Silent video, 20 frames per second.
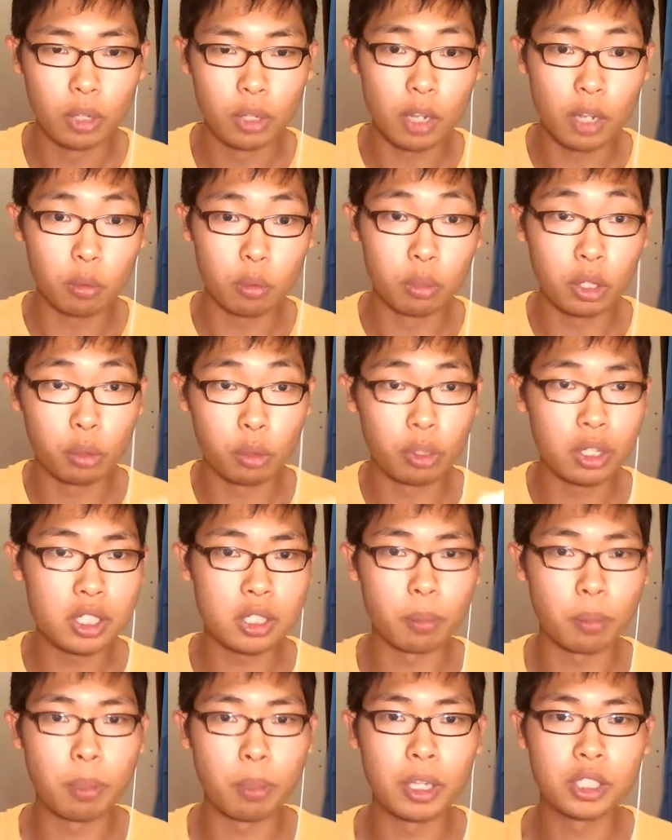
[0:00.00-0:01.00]
when they
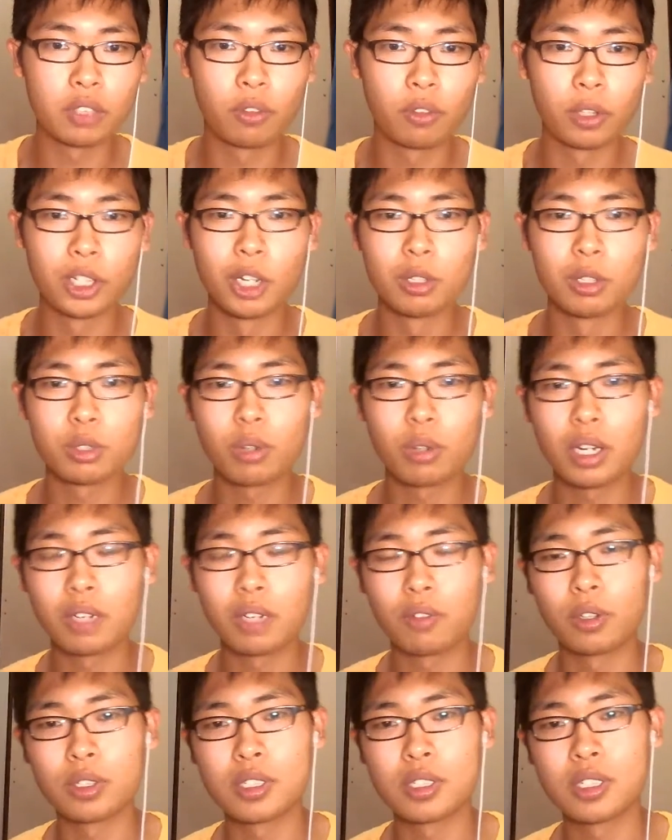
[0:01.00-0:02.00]
released a picture for Ghost
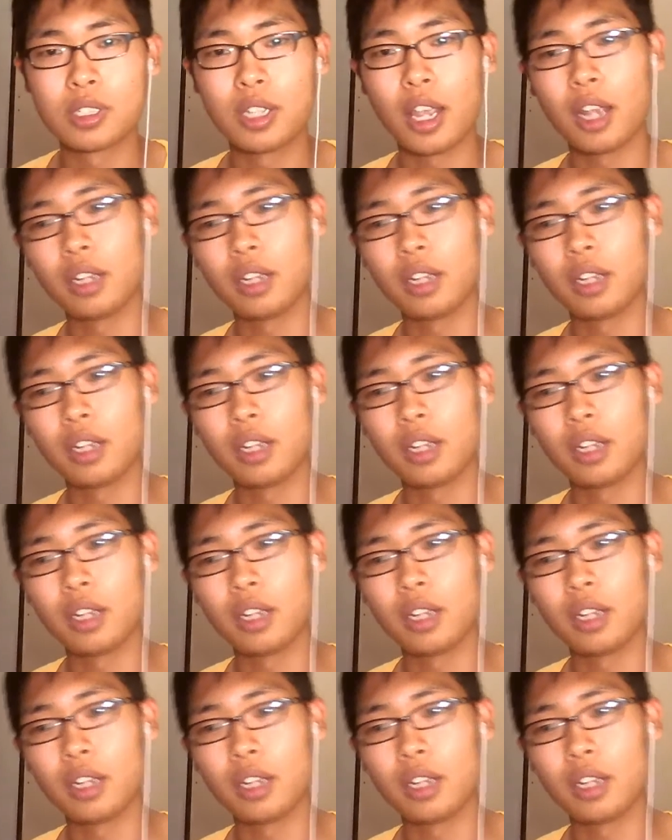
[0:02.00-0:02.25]
Rider from